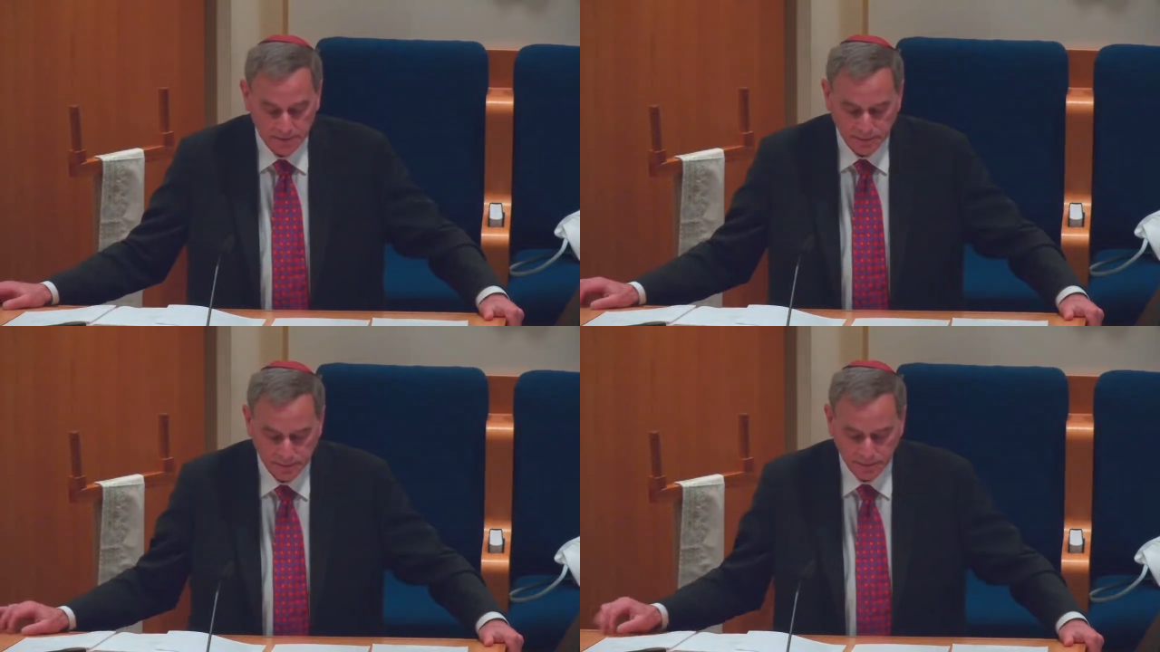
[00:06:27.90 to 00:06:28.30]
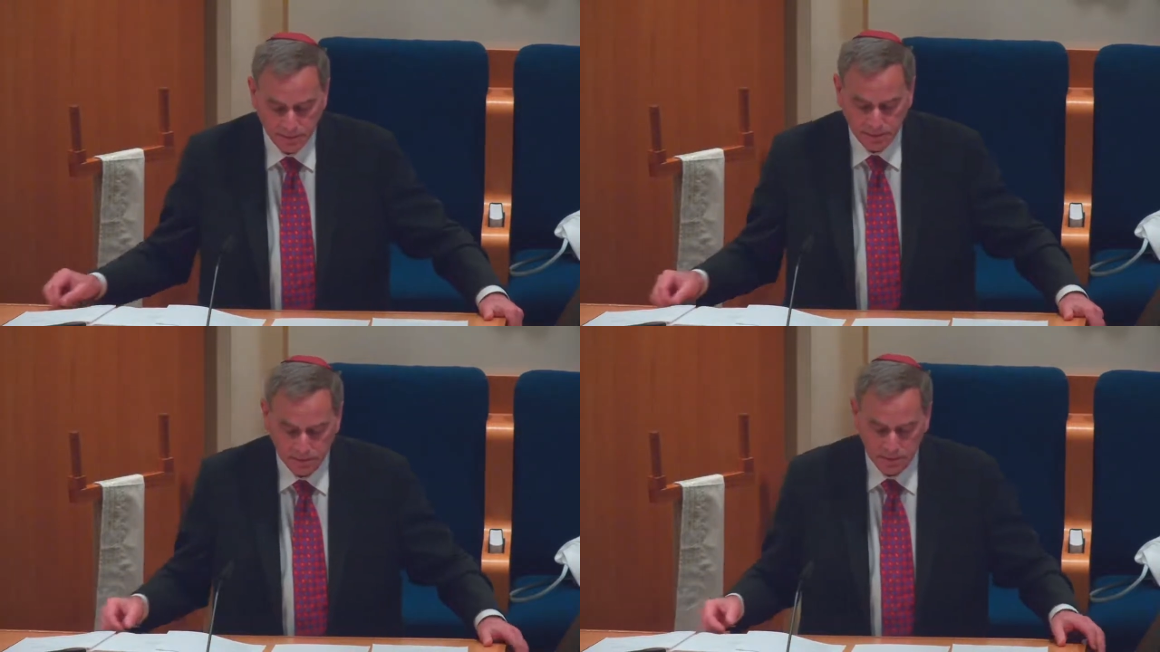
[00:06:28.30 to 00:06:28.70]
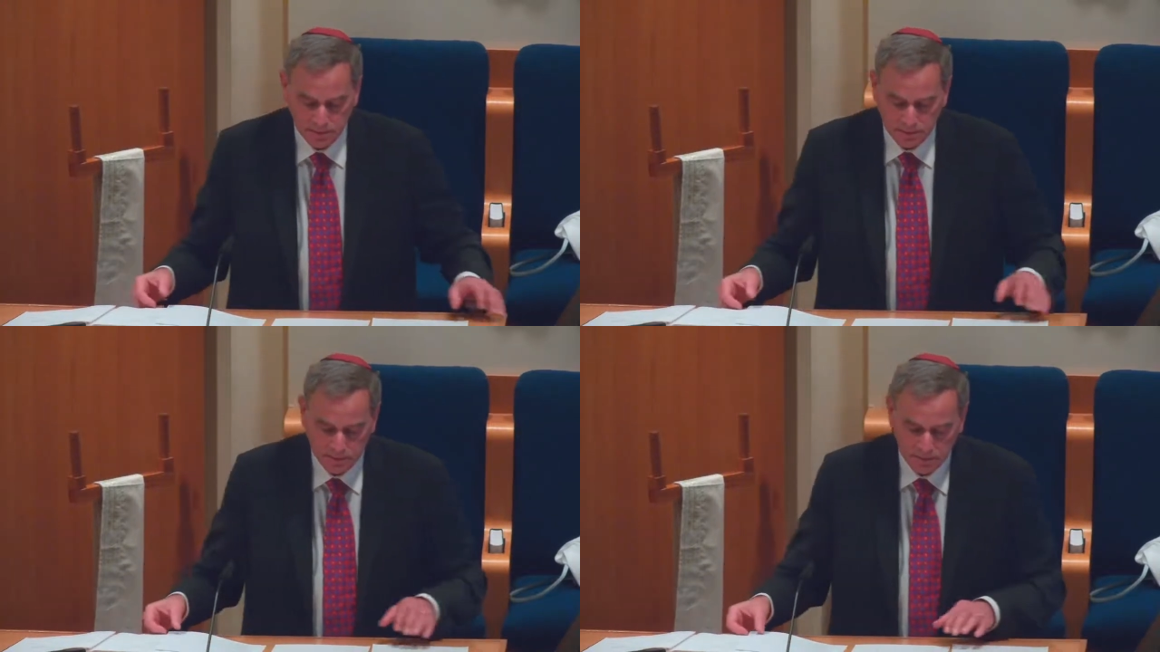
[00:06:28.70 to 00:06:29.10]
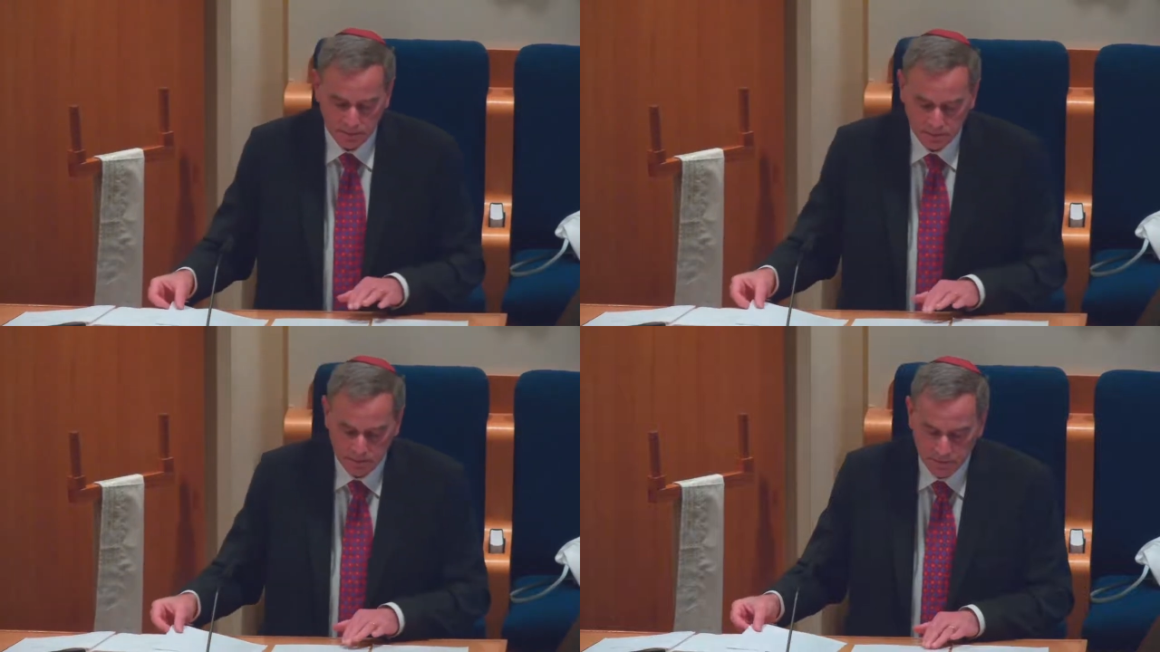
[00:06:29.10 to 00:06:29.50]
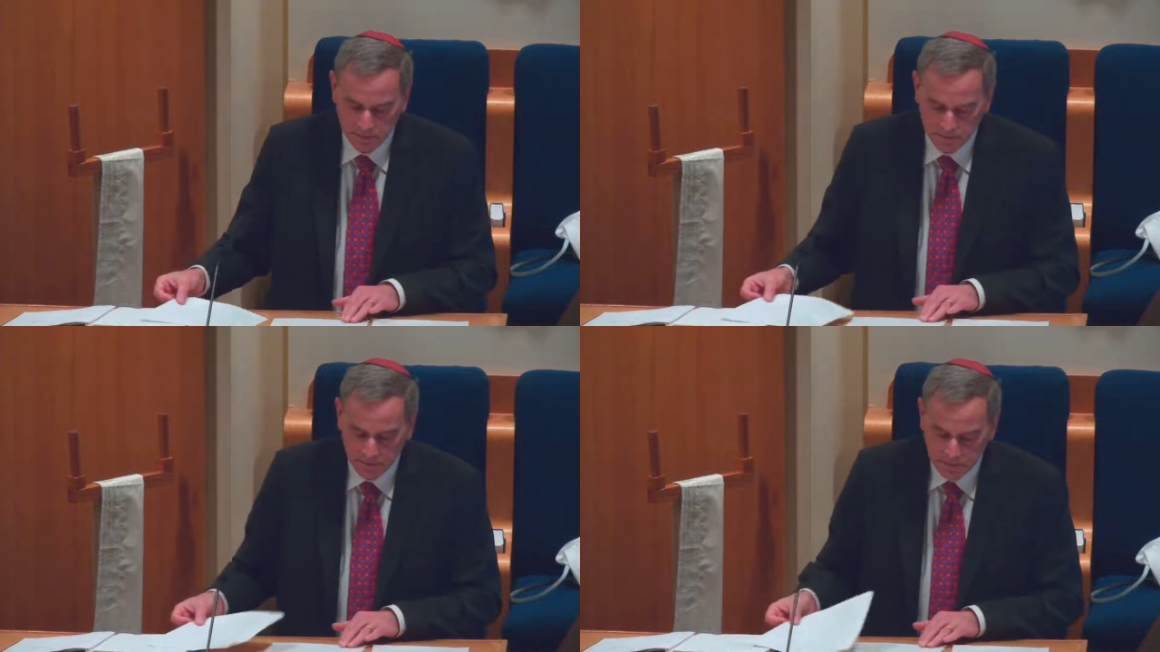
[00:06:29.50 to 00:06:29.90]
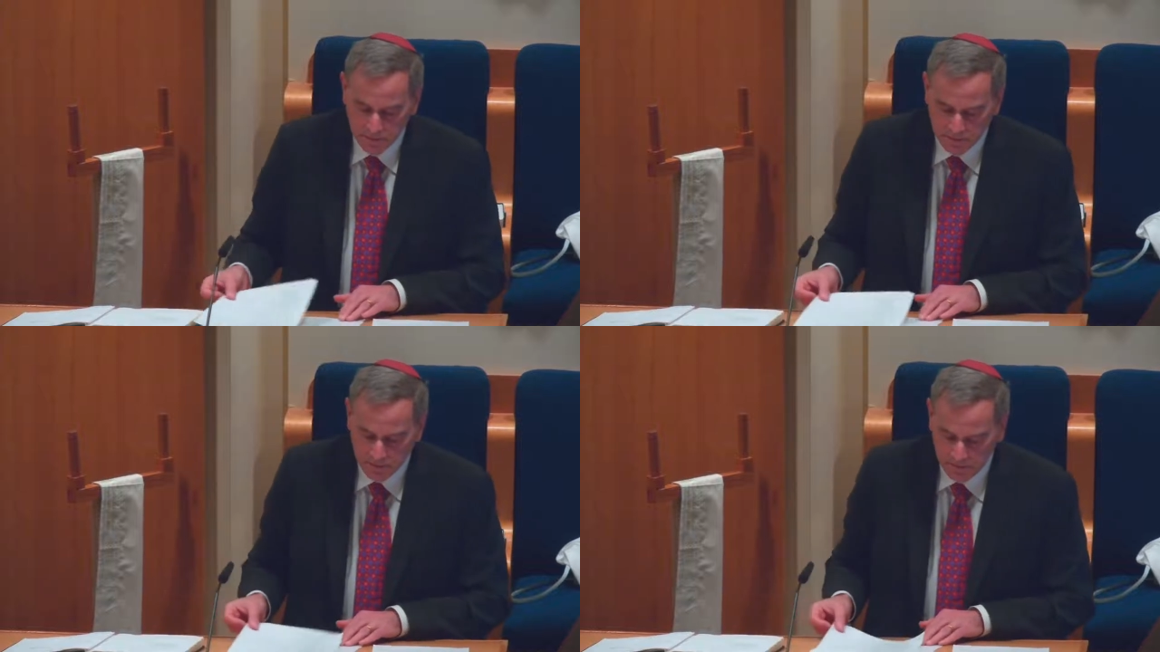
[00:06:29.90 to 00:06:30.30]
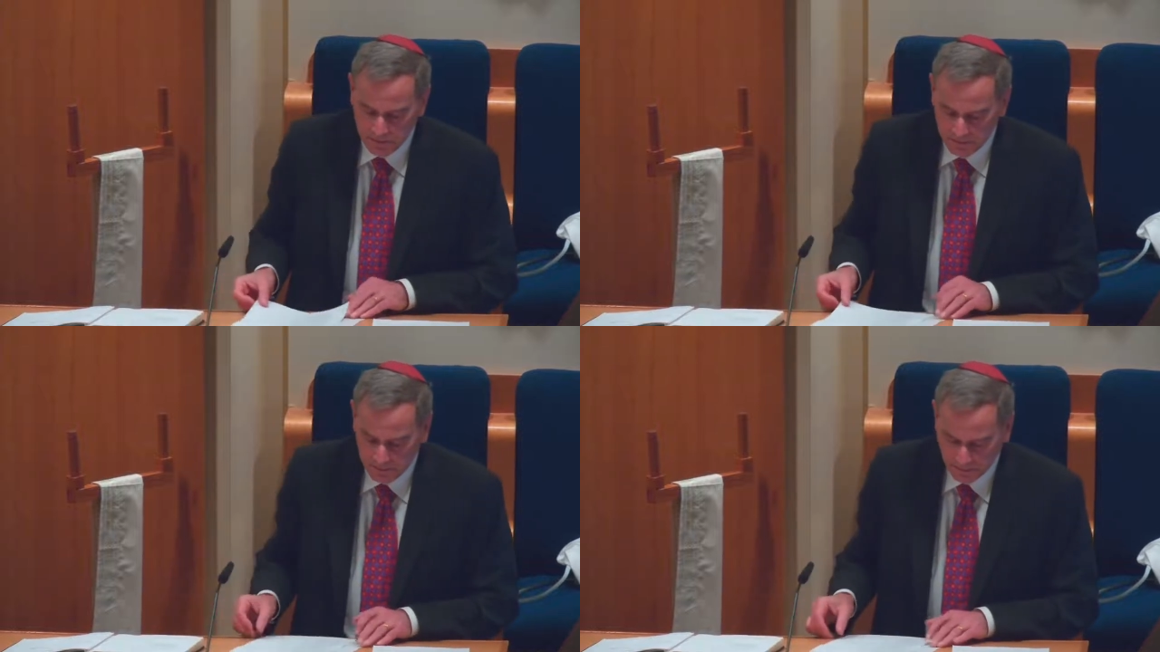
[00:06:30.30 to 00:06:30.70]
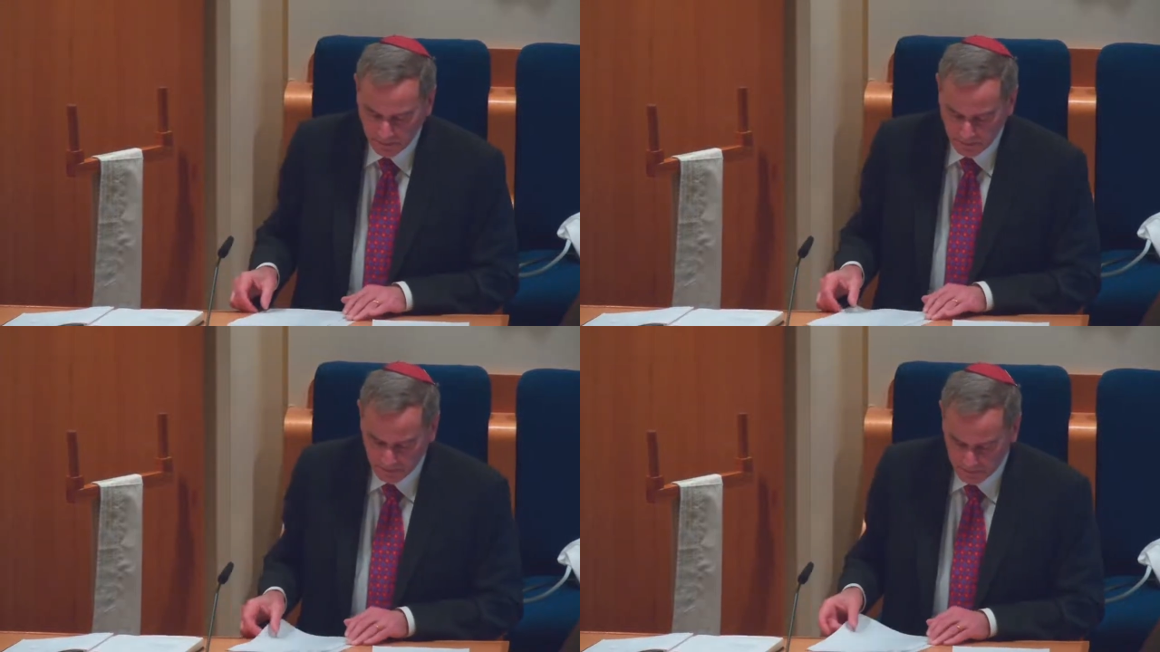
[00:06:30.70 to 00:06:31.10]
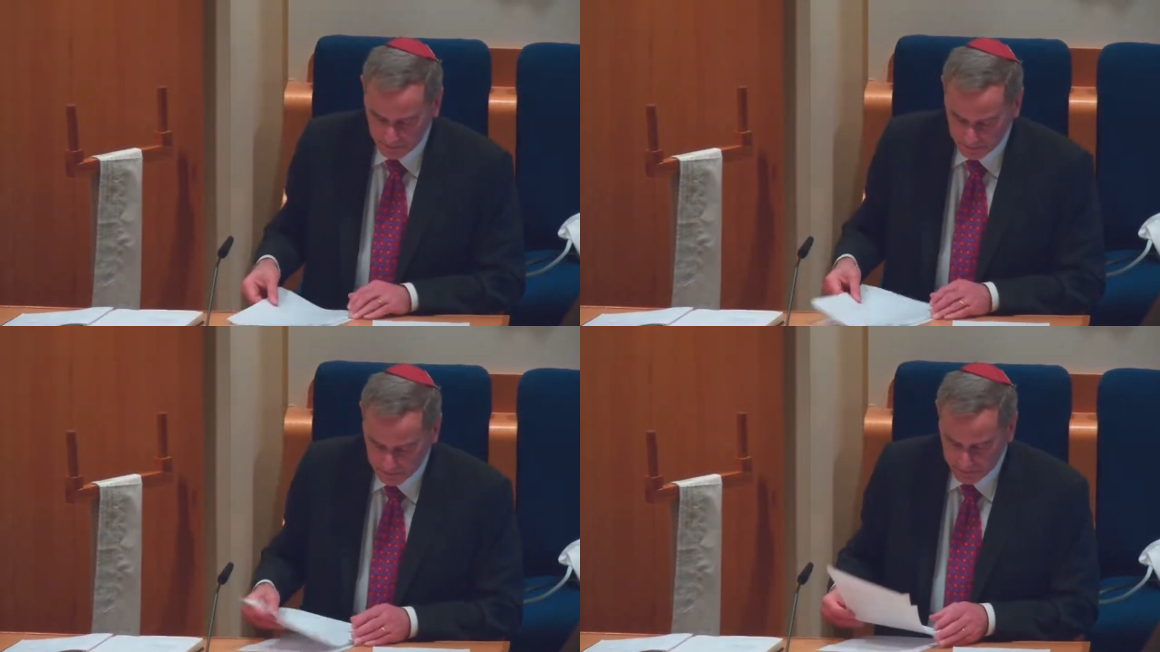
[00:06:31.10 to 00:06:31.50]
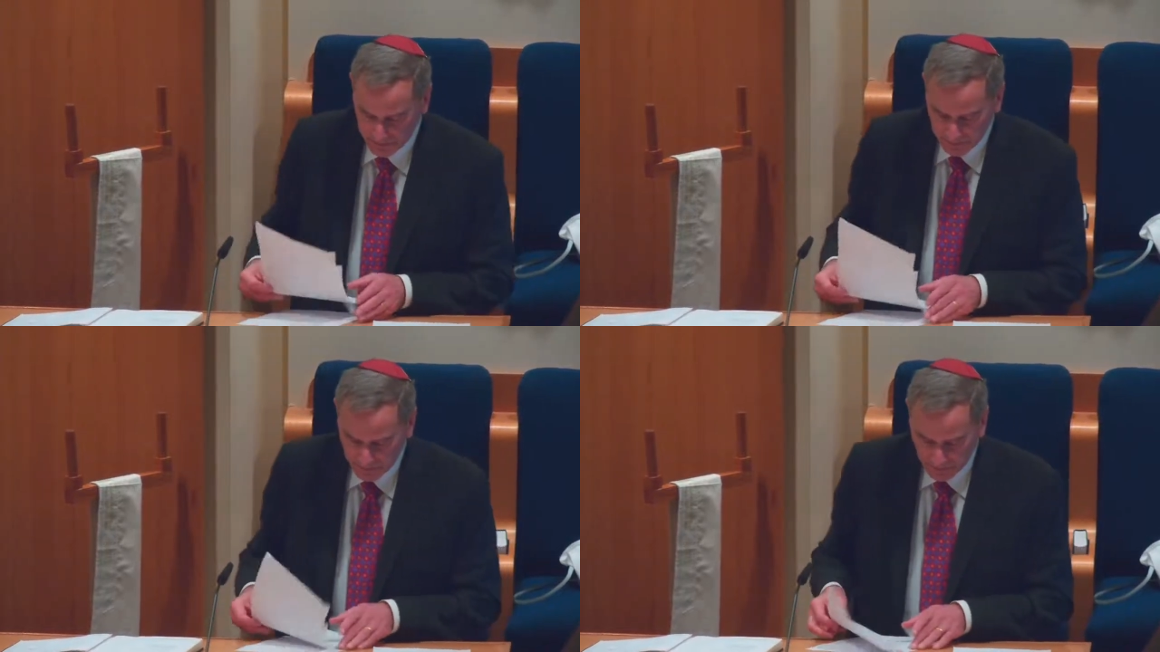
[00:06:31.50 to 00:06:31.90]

(no one is talking)